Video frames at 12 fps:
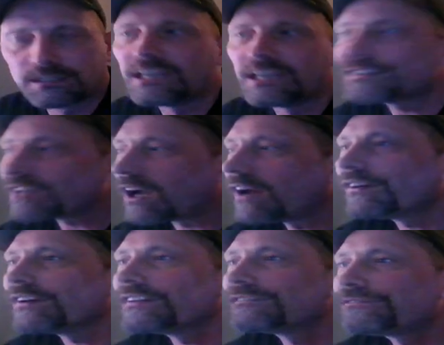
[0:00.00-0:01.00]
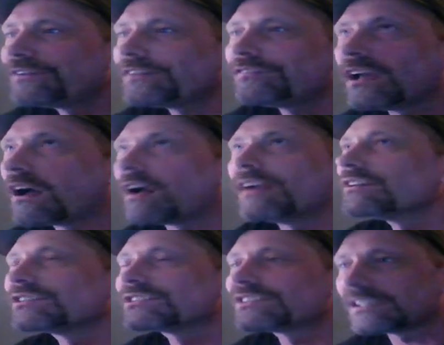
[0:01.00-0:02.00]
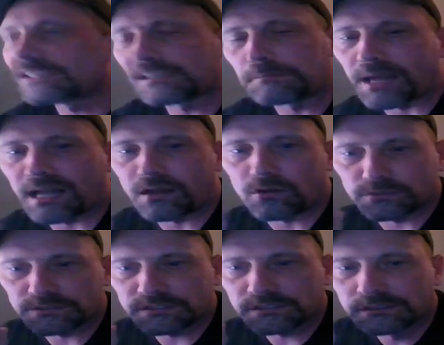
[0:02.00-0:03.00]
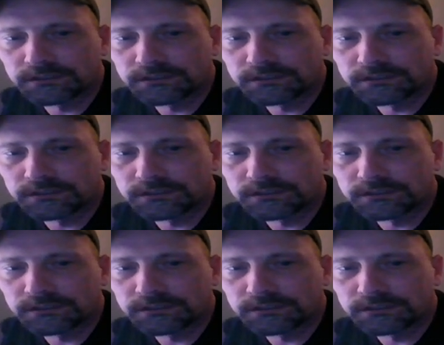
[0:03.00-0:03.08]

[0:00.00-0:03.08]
He's 150, 160 pounds.